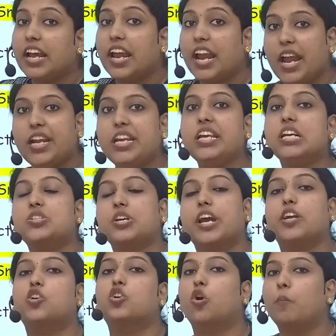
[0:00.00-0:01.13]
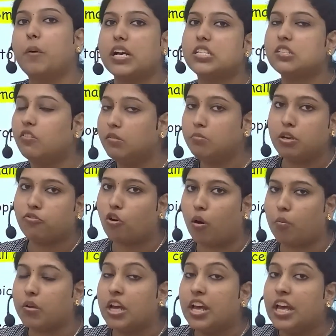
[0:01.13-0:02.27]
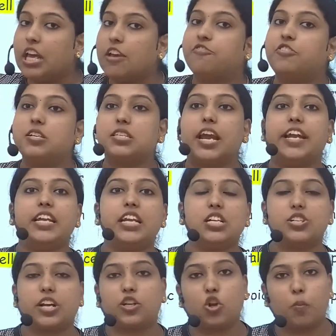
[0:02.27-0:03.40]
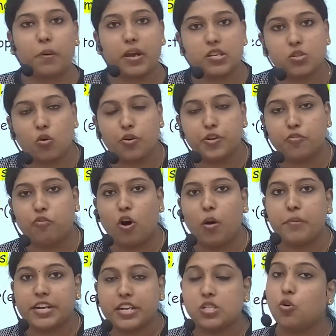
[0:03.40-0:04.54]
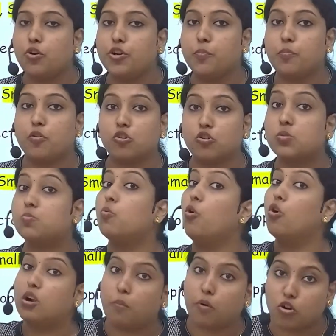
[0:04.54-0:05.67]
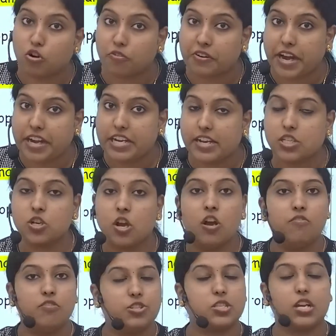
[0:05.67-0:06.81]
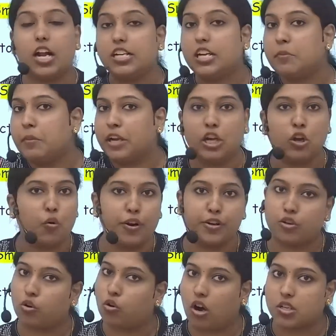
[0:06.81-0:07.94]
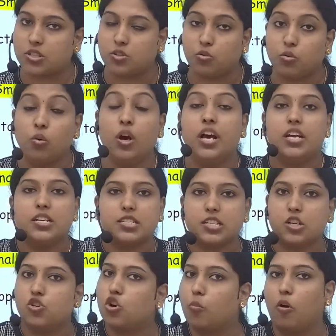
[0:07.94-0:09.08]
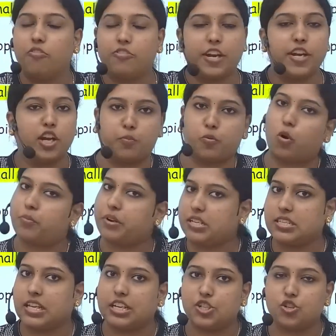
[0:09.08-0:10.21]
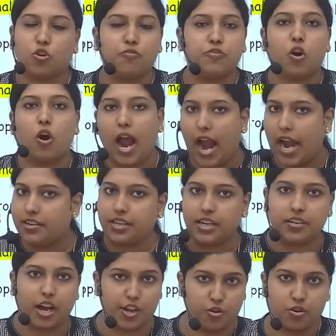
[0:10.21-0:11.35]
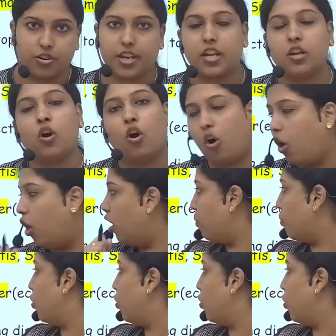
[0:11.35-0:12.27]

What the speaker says: ADH ectopies will be formed. If this ADH ectopi is going to form, it is going to produce more amount of ADH, which is ultimately going to cause you syndrome of inappropriate secretion of your antidiuretic hormone,